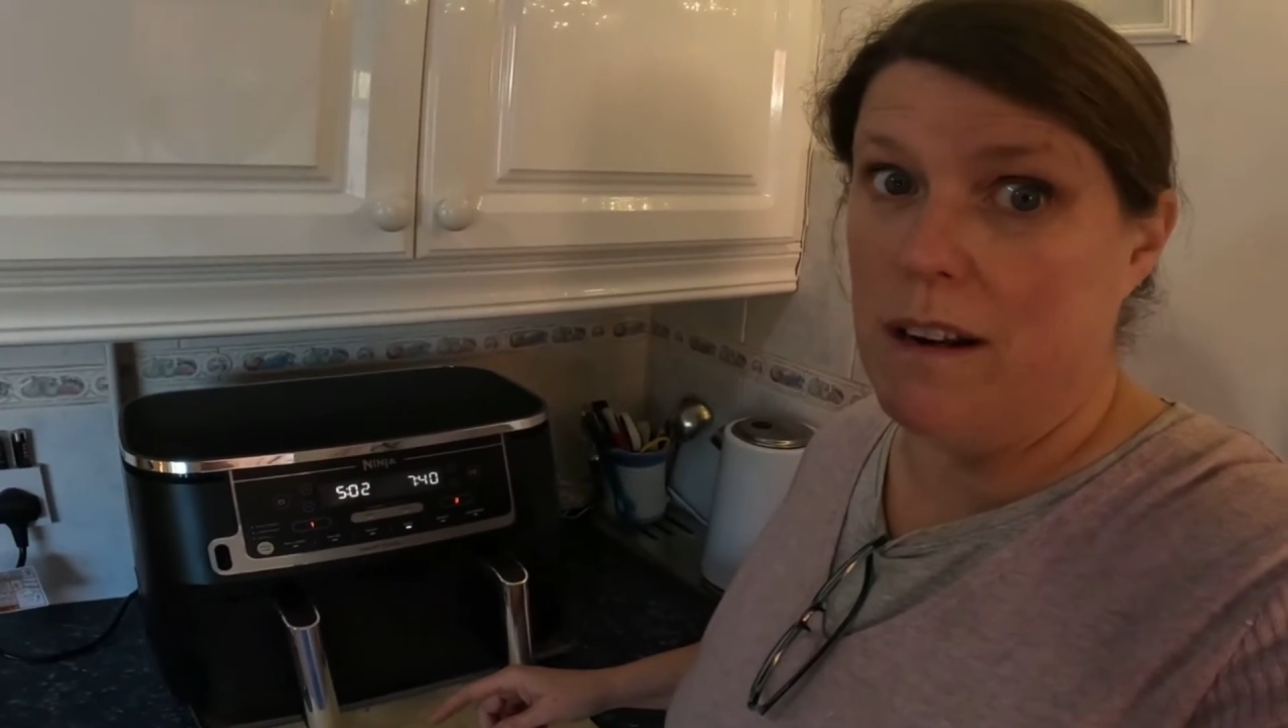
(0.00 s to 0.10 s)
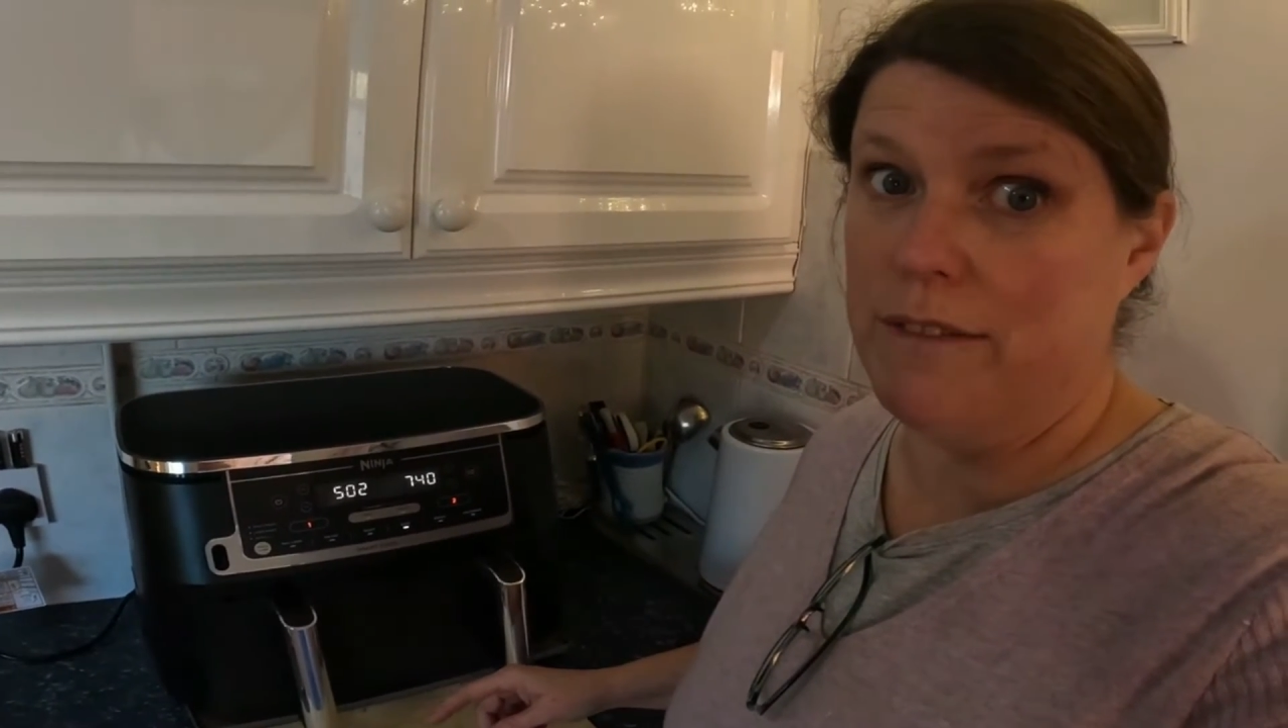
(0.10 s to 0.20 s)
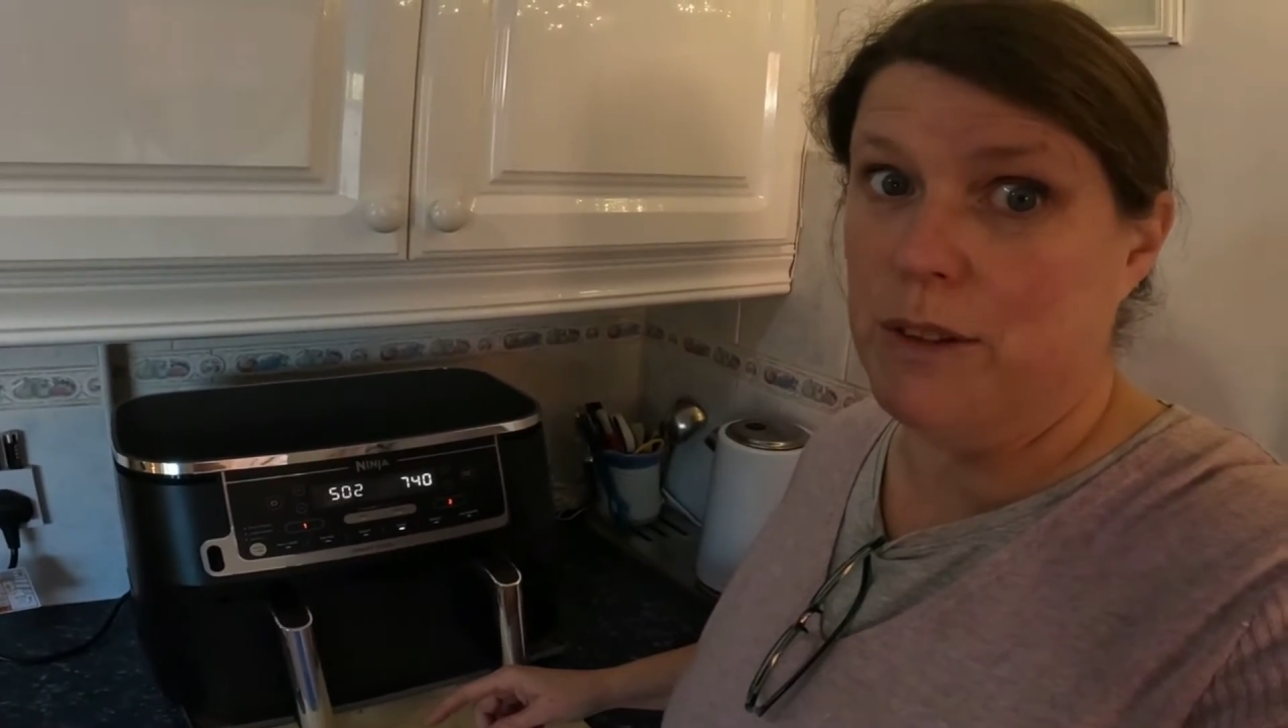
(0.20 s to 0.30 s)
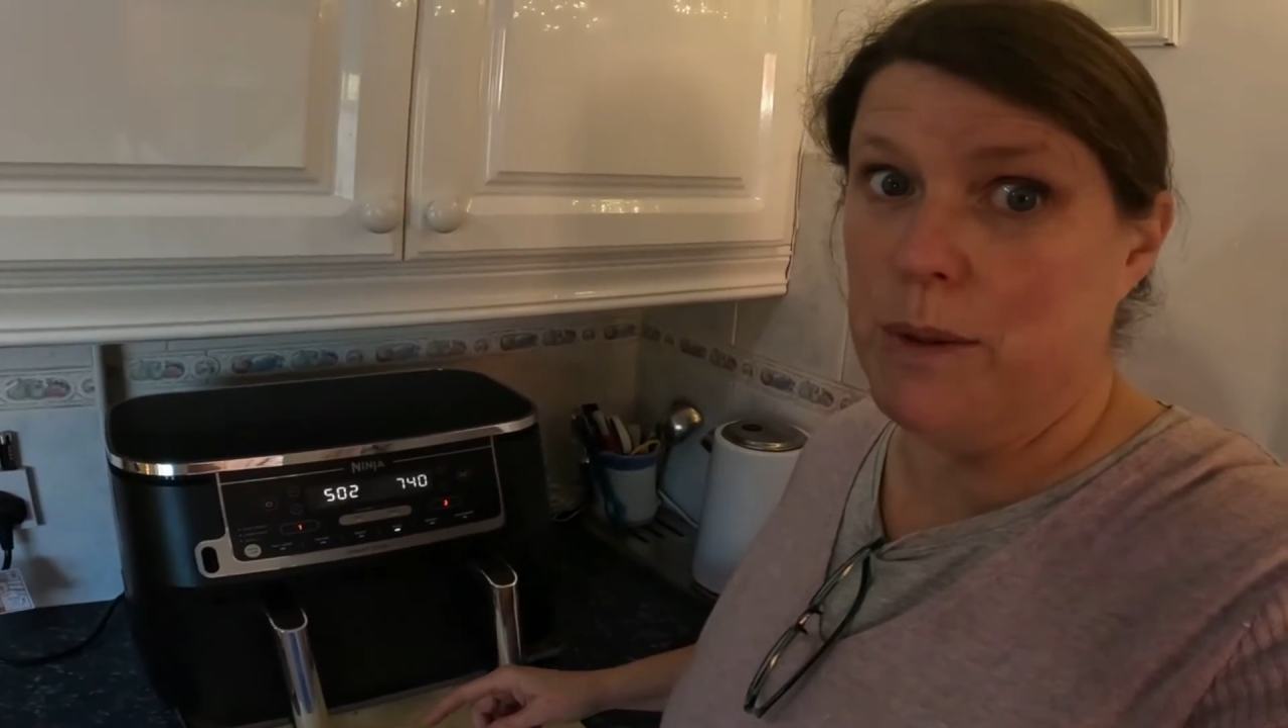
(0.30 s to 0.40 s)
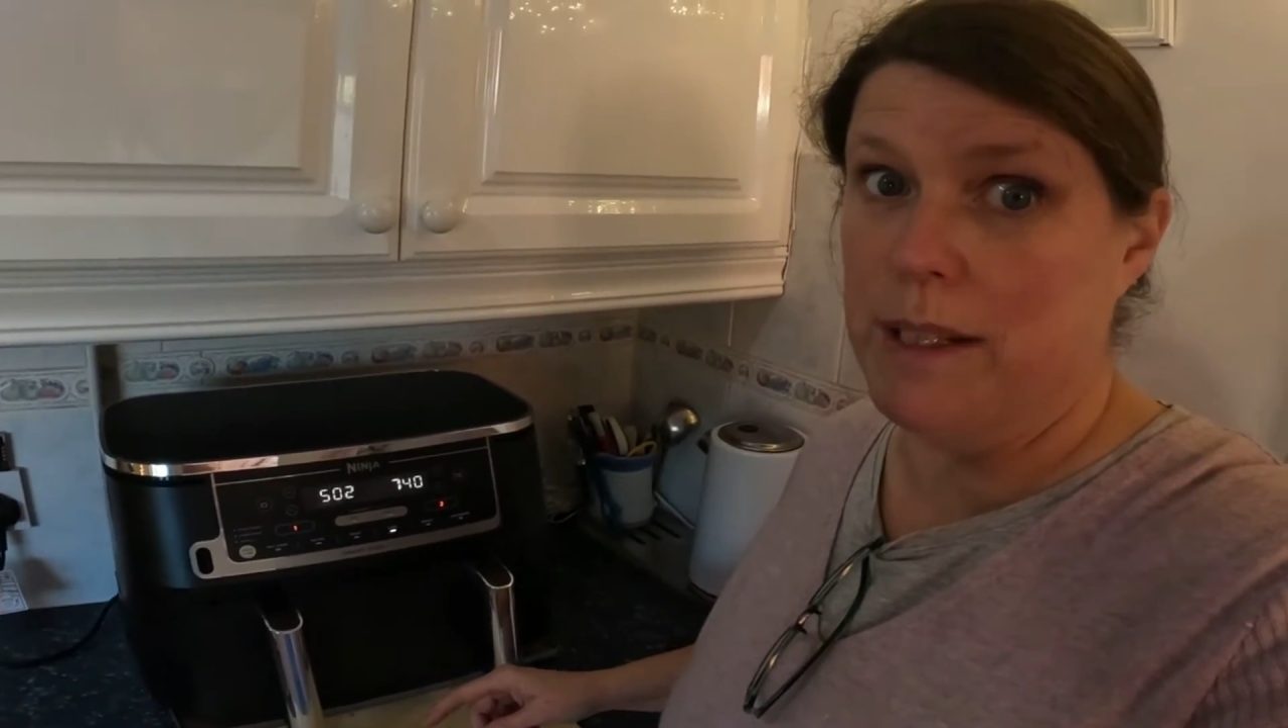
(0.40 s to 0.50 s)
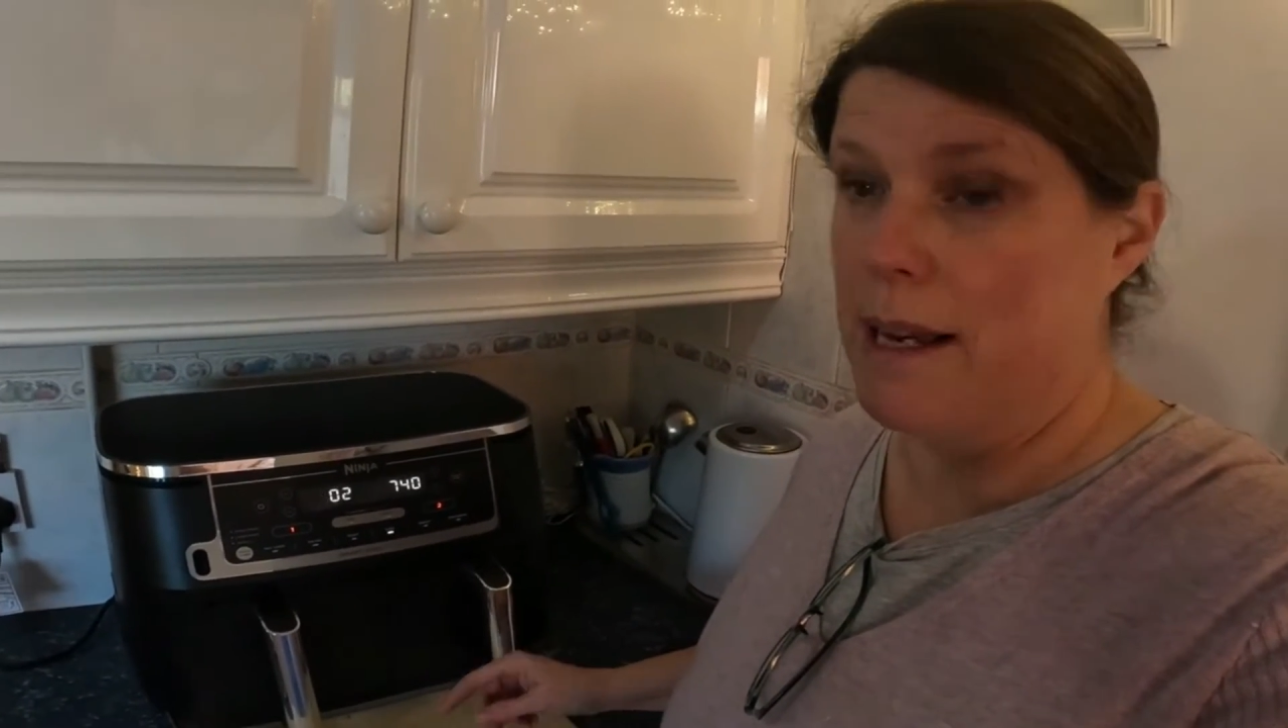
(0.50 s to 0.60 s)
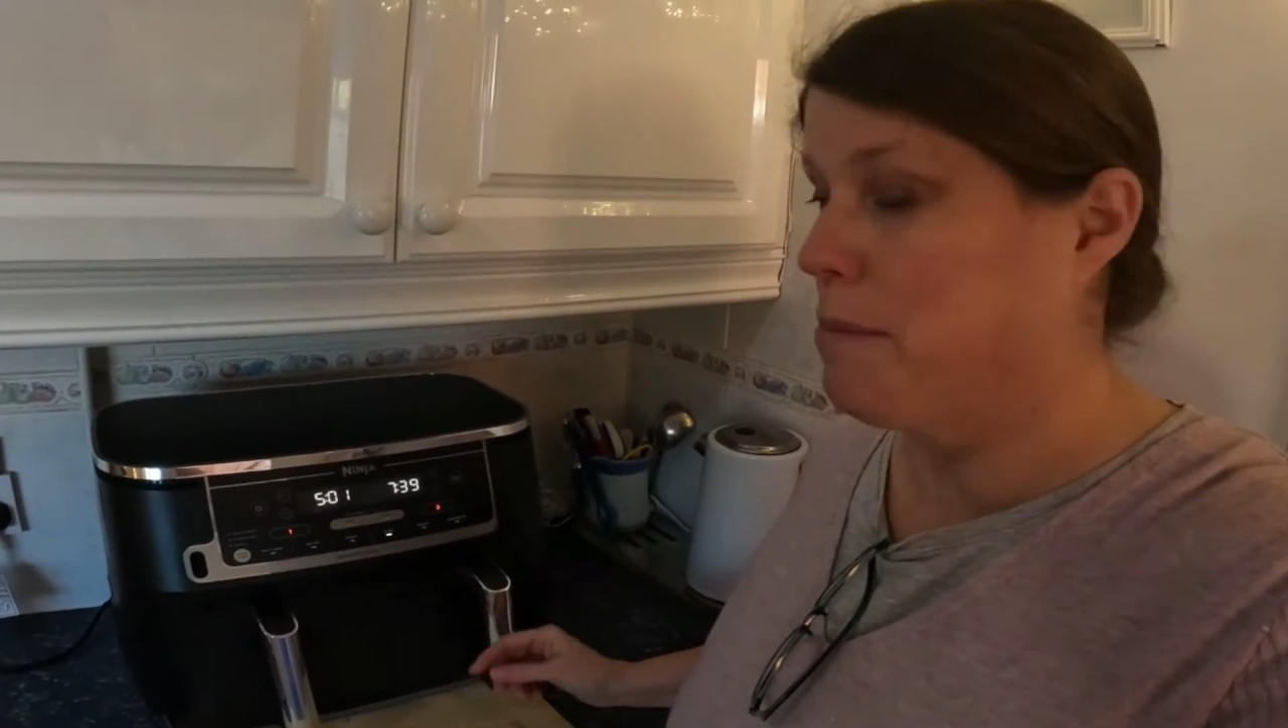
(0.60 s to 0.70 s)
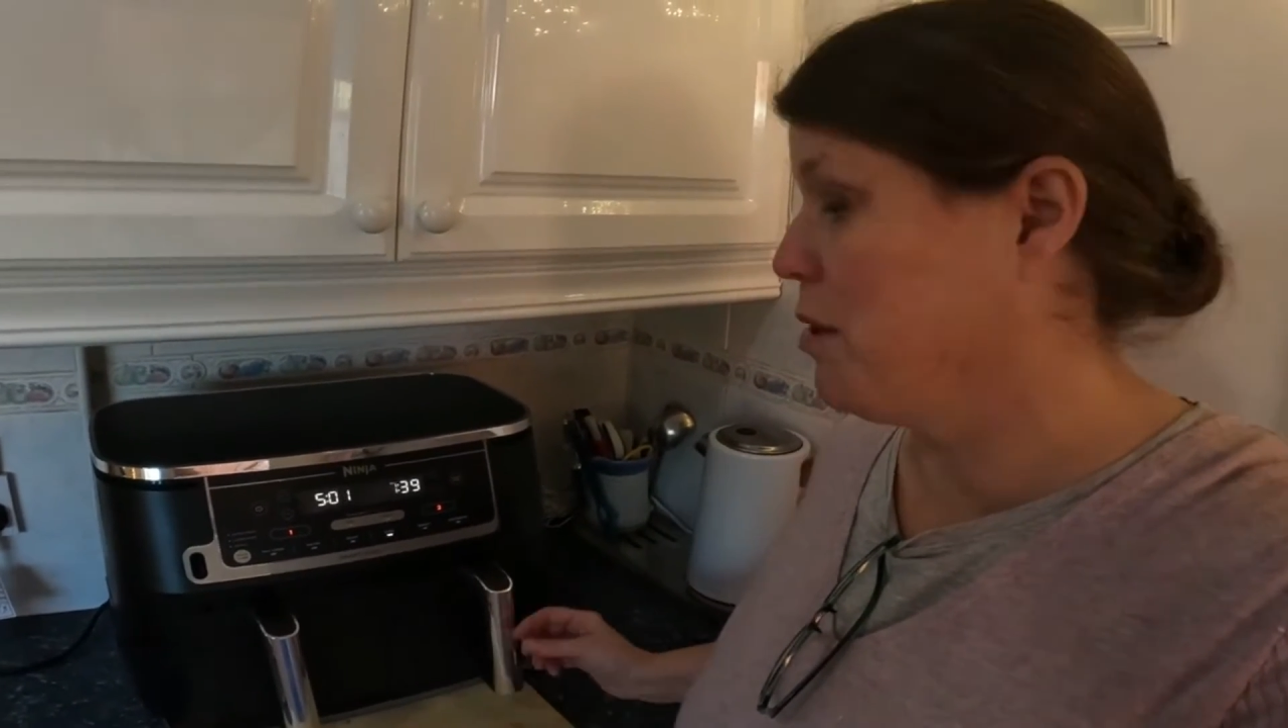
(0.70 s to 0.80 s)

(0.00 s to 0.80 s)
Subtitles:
love doing that,